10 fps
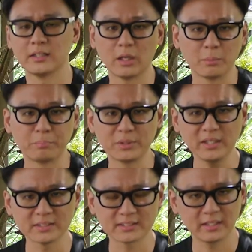Now,
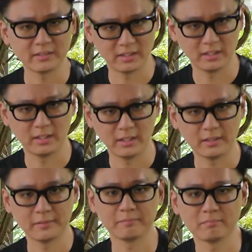putting aside the
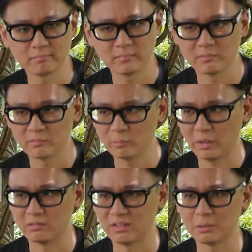
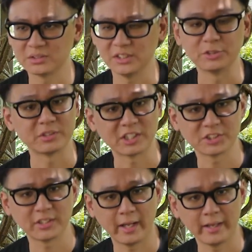lousy
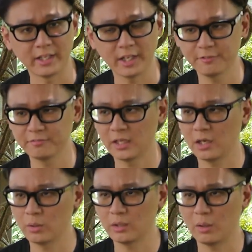introduction that I gave,
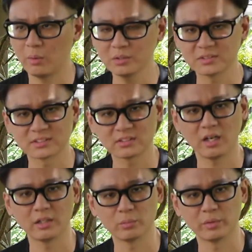now I want to
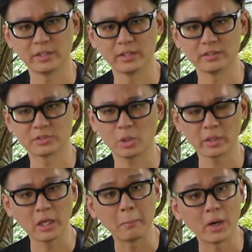start with
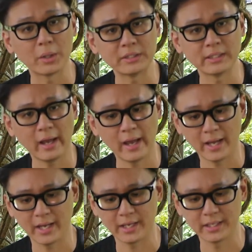talking about it
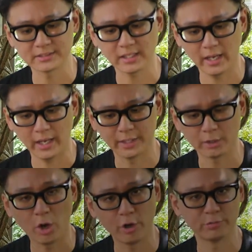as an
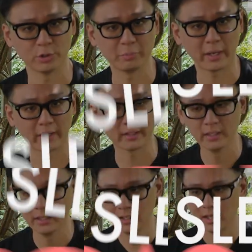off-road bike.
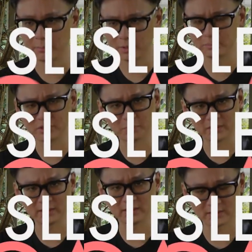I'm going to be
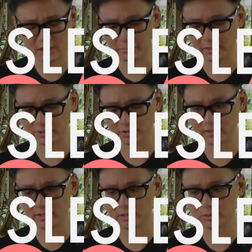splitting this up
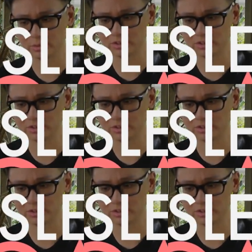actually into